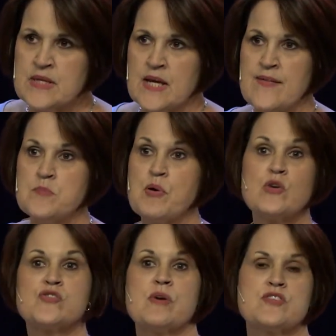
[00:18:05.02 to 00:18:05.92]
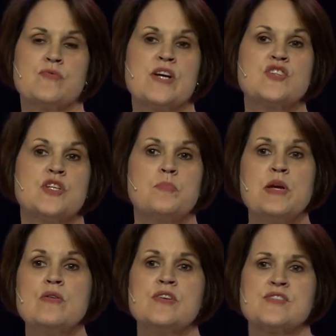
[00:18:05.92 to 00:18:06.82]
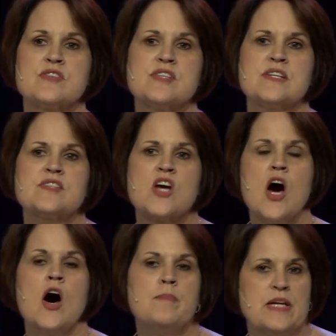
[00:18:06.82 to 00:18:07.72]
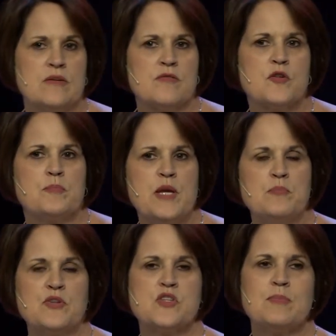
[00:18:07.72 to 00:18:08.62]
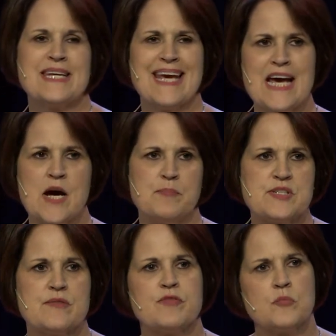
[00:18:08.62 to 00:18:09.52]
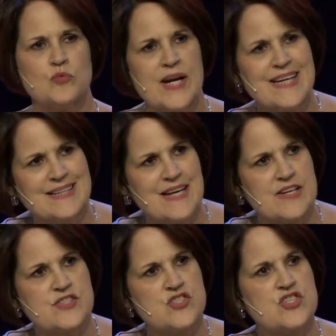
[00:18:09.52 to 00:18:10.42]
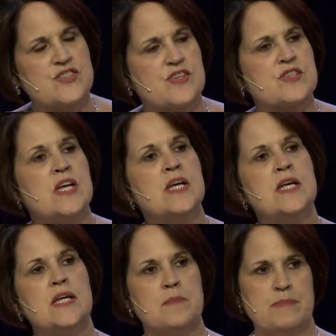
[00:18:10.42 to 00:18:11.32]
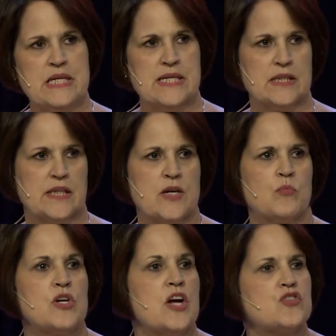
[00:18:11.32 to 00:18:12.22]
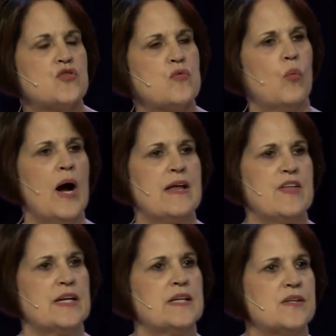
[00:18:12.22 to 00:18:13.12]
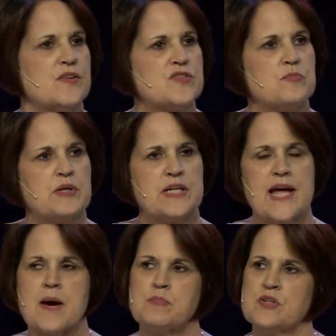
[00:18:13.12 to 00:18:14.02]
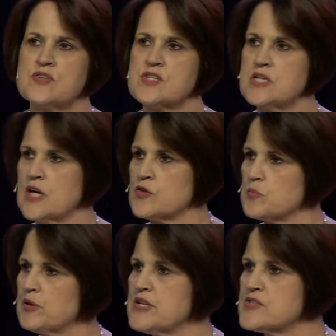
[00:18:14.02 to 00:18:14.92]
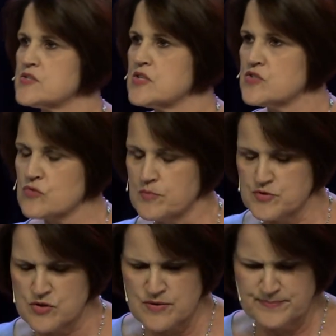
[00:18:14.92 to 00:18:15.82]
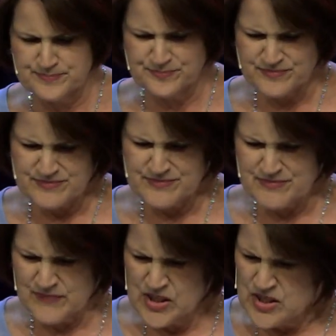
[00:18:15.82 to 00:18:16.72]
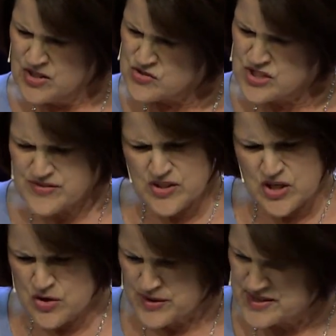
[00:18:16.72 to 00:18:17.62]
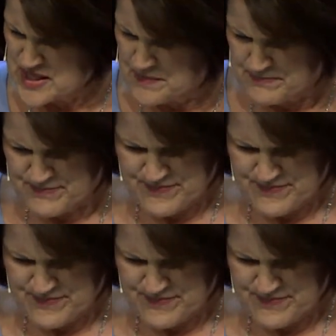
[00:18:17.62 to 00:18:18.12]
And then post resurrection appearances, it's common for people to be kept from recognizing Jesus immediately. And we're not sure why that is, but it happens in other places in Scripture. She doesn't know it's him.